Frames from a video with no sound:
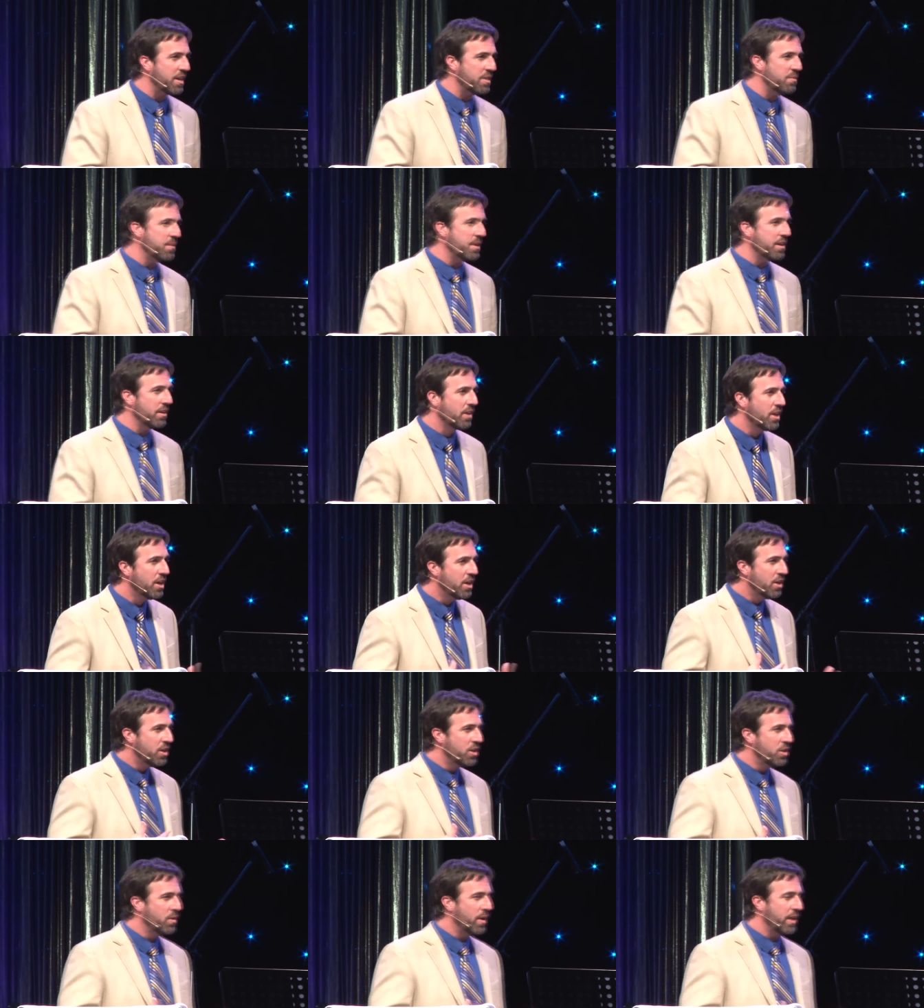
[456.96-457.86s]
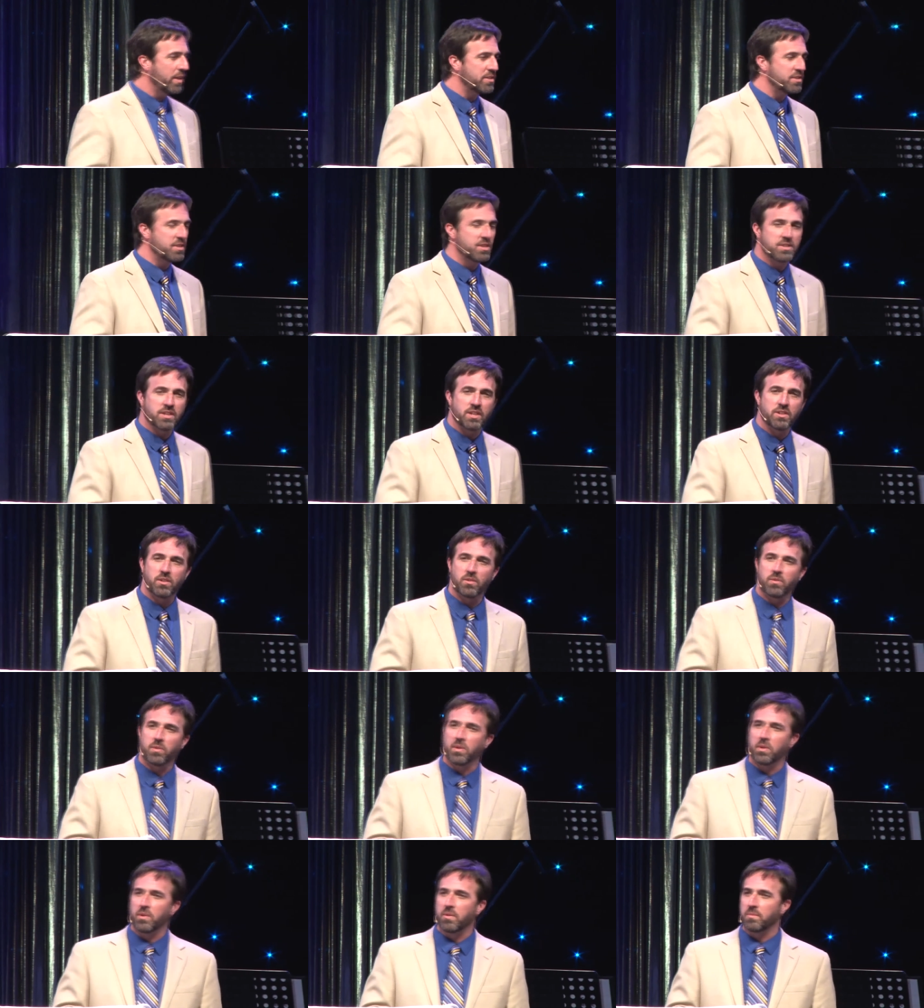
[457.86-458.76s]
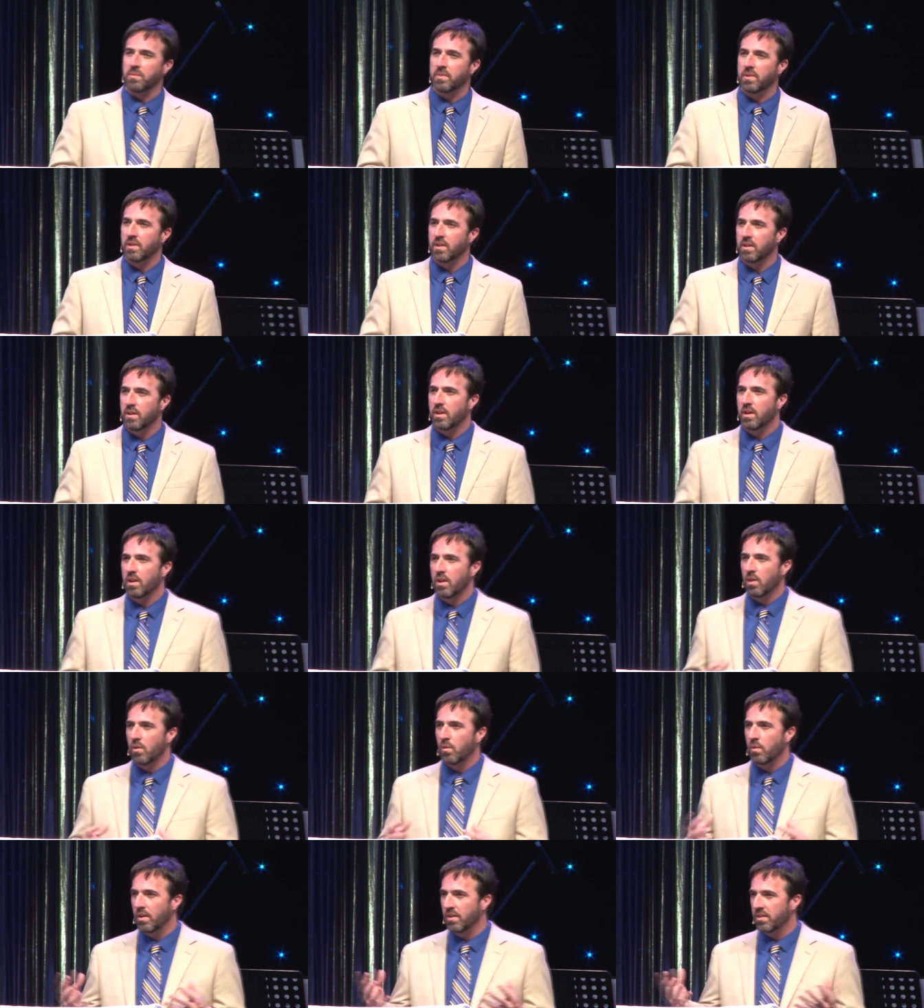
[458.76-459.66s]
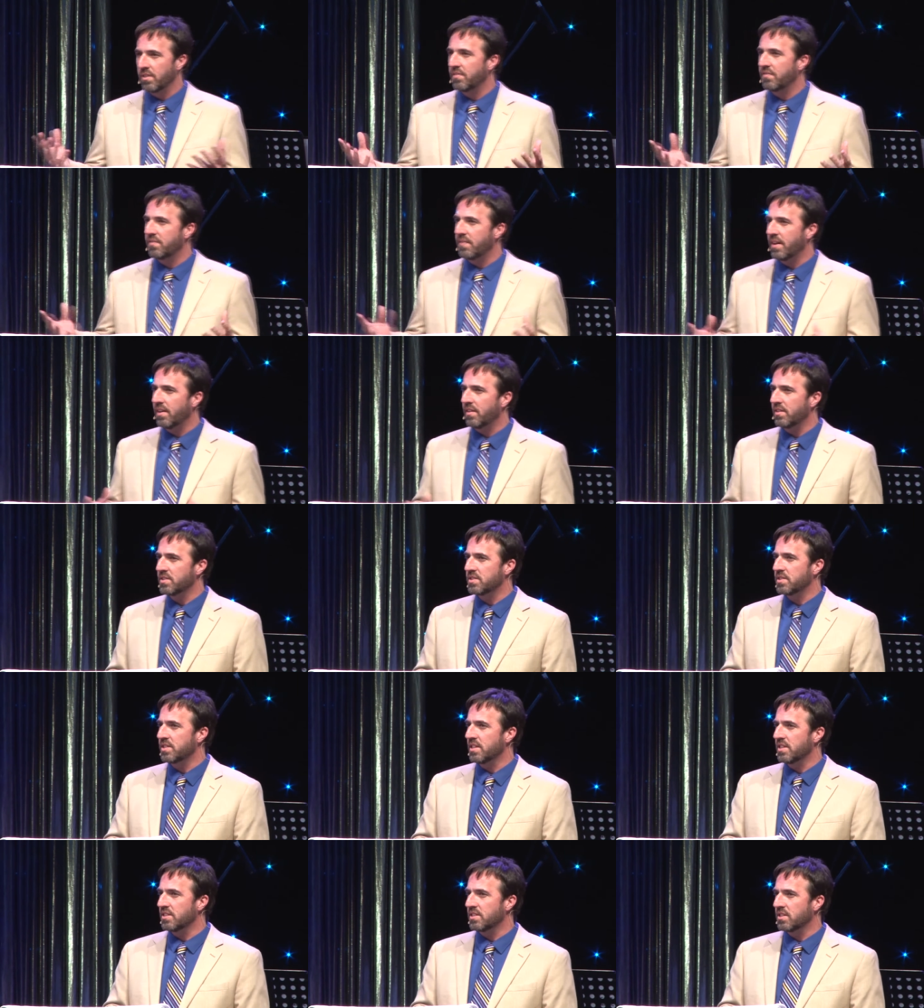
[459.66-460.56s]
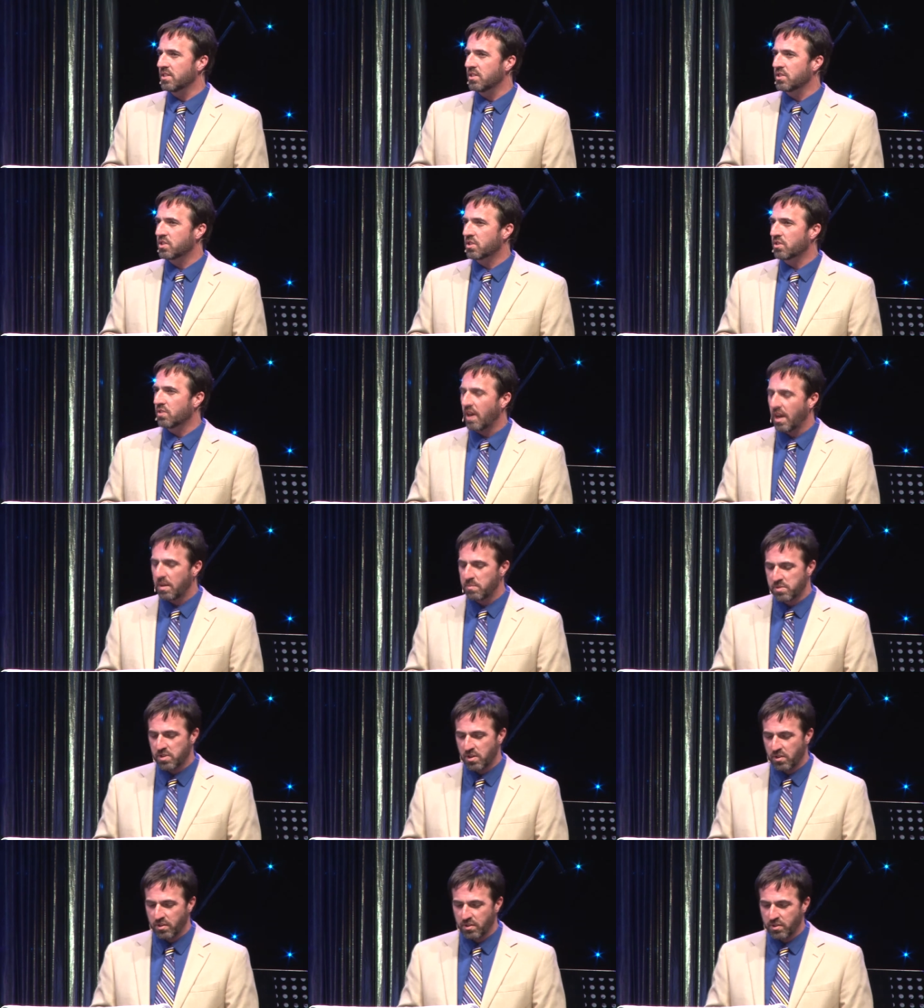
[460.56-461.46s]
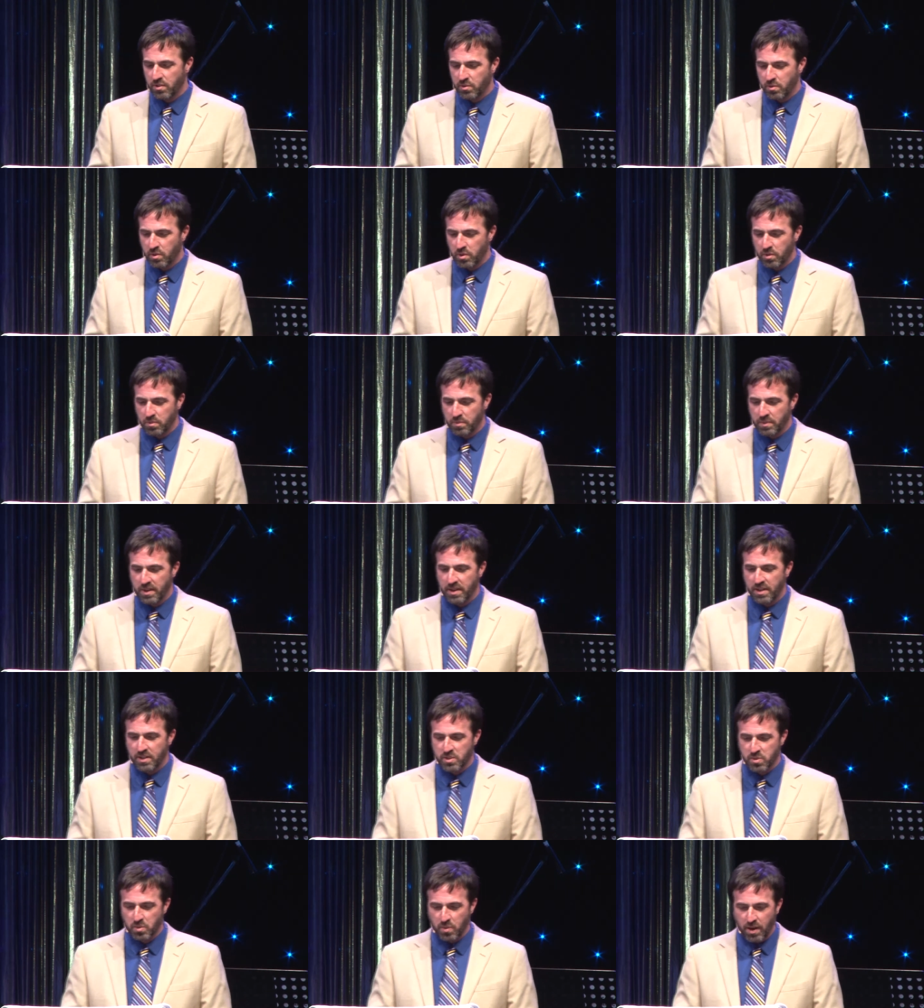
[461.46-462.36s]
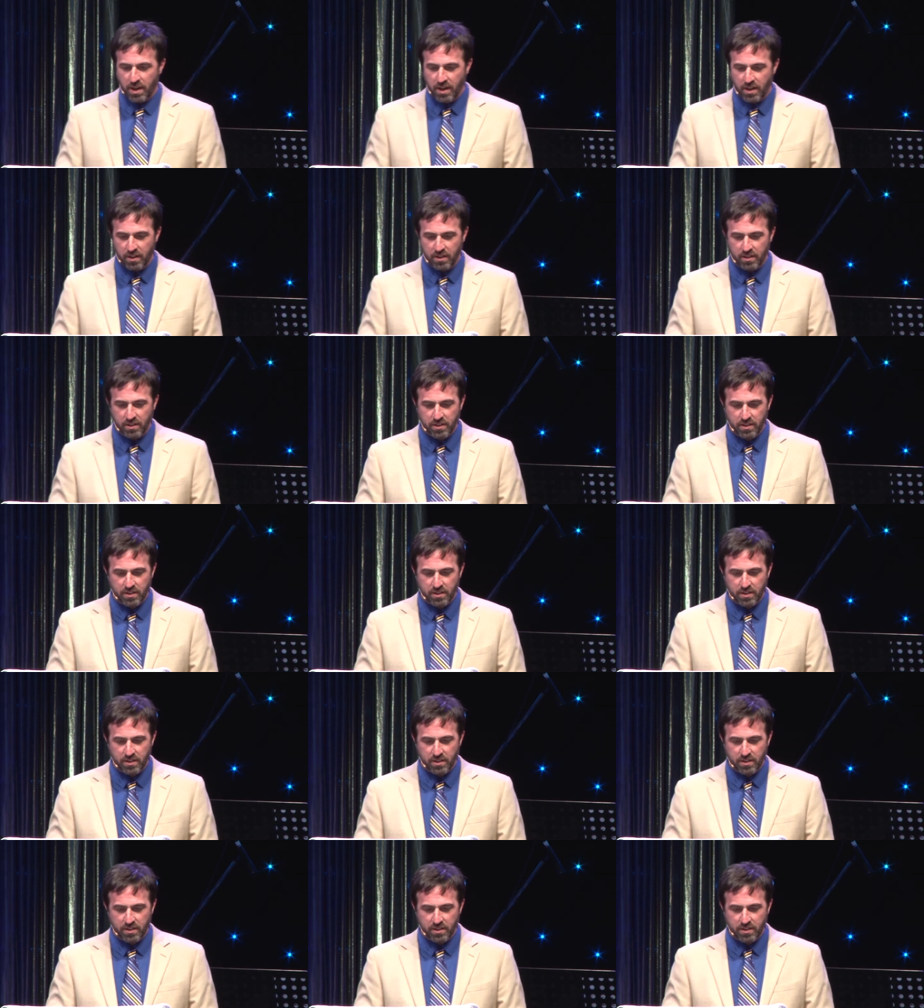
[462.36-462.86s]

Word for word: a meal. Who else is in the room? Well, the Pharisees and the scribes are in the room as well.